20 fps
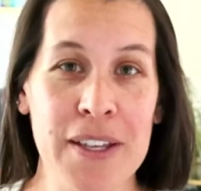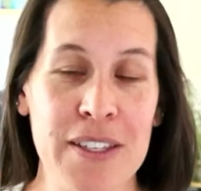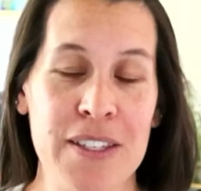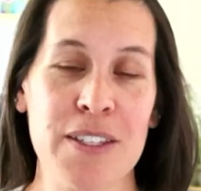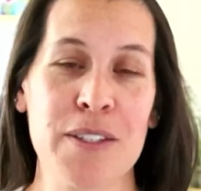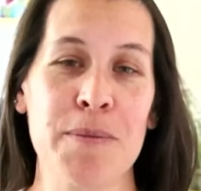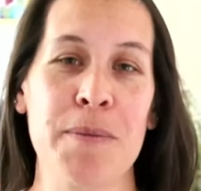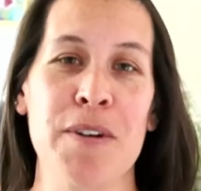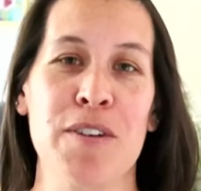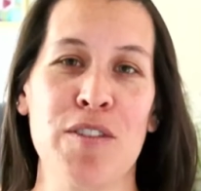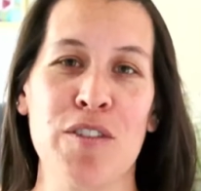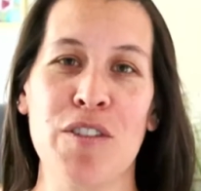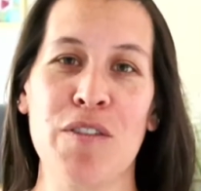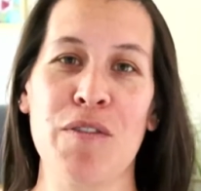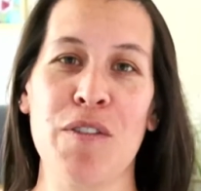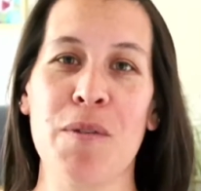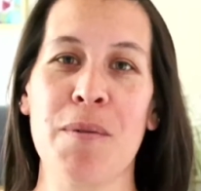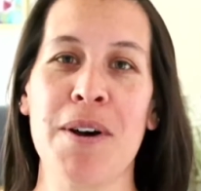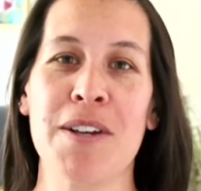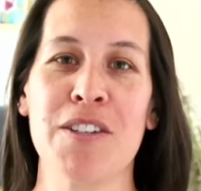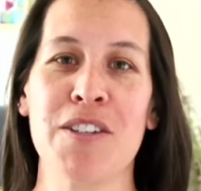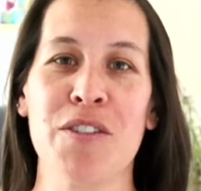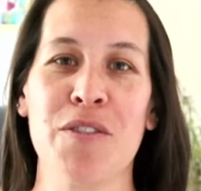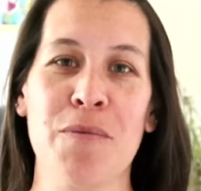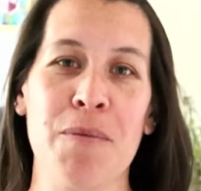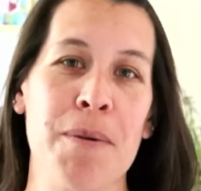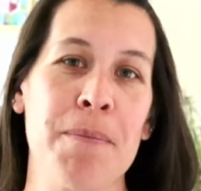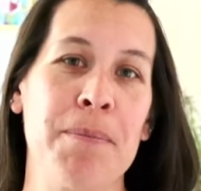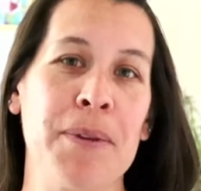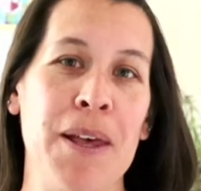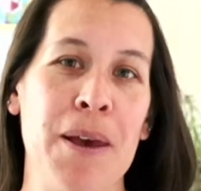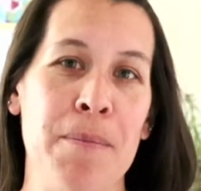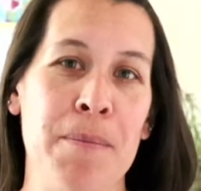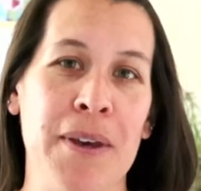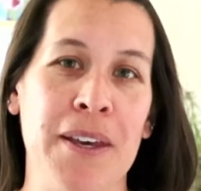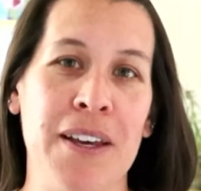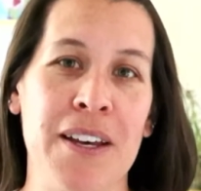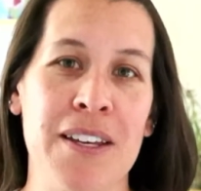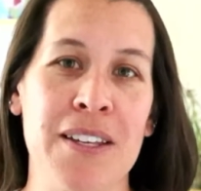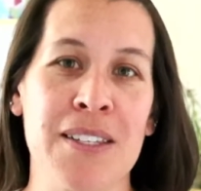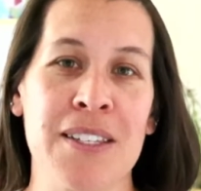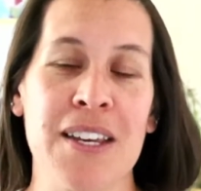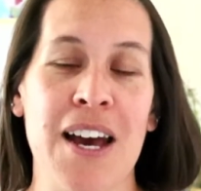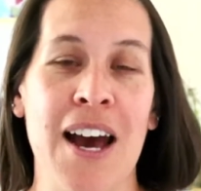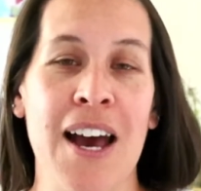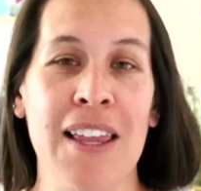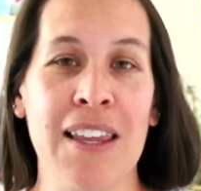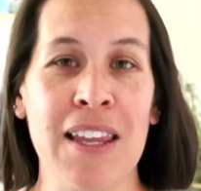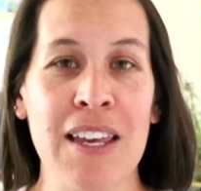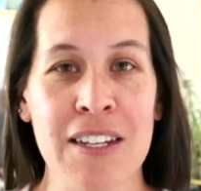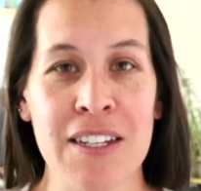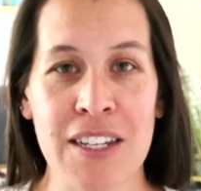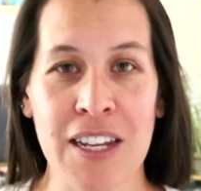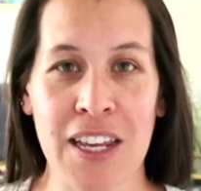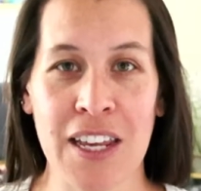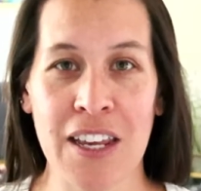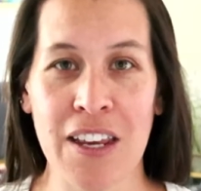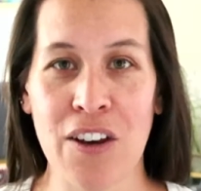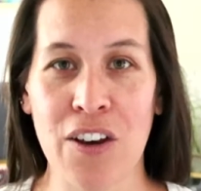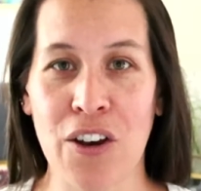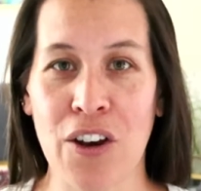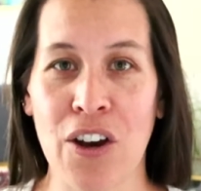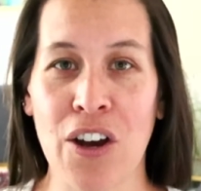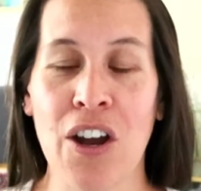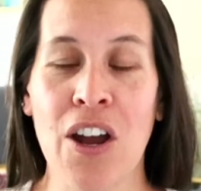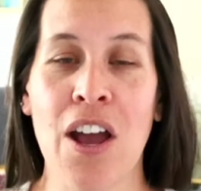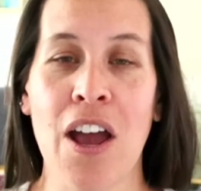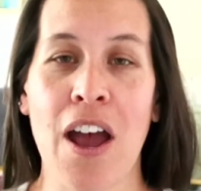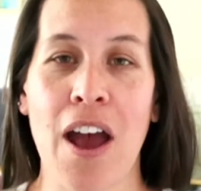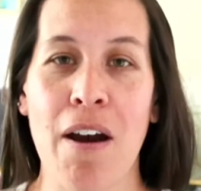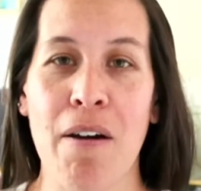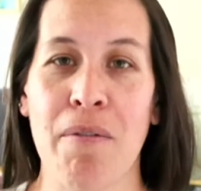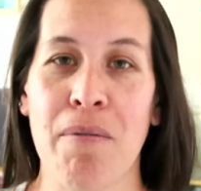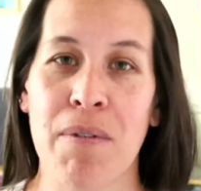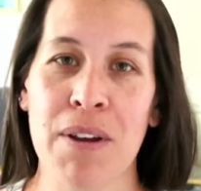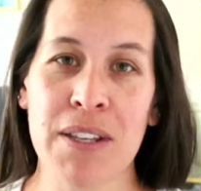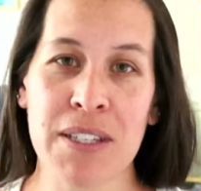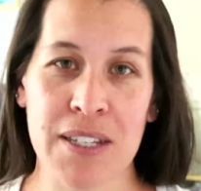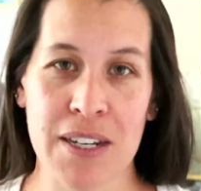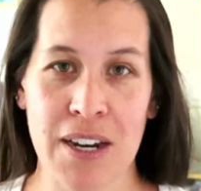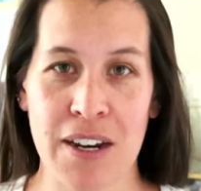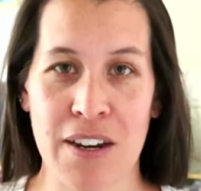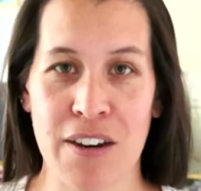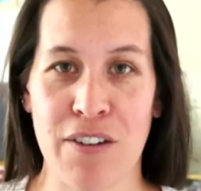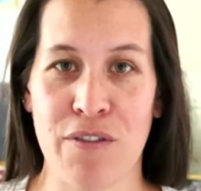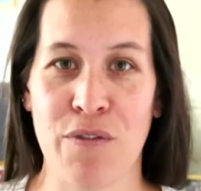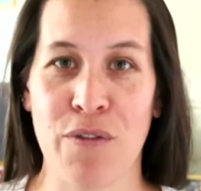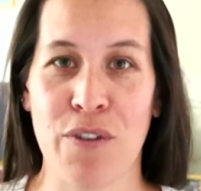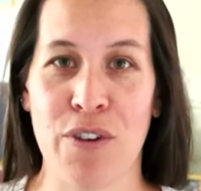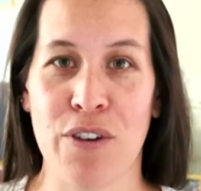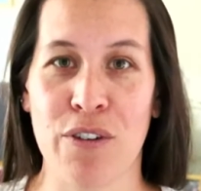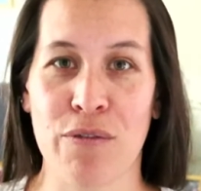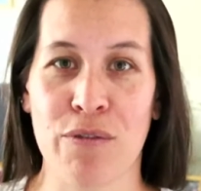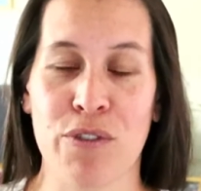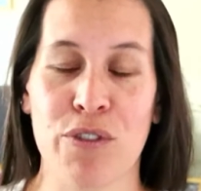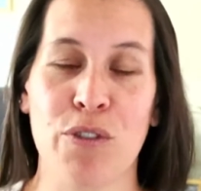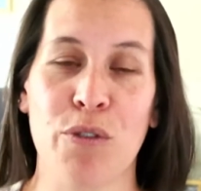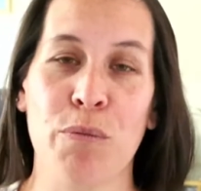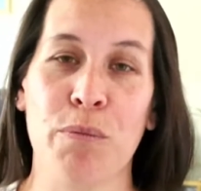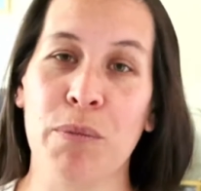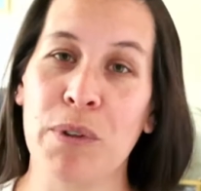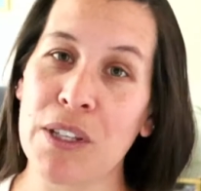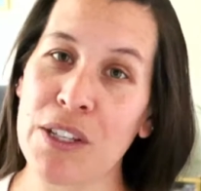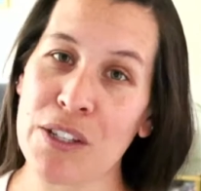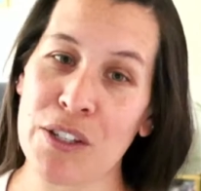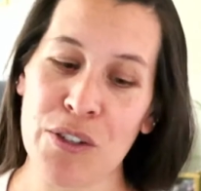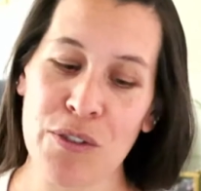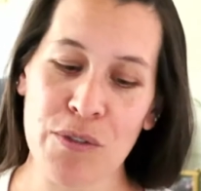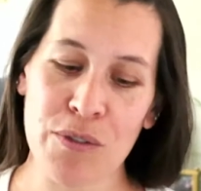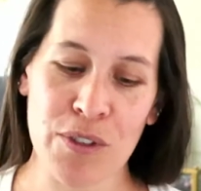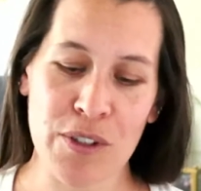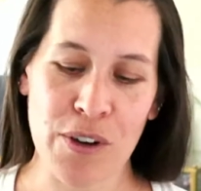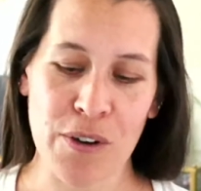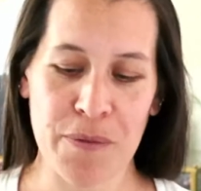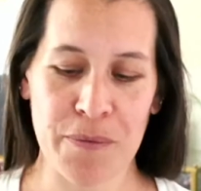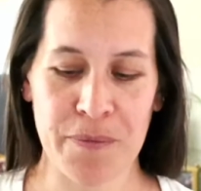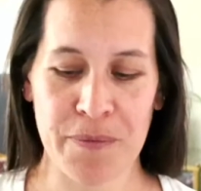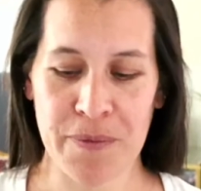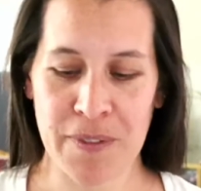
especially if you're watching the replay, because I like to hear how it resonated for you, so please do so.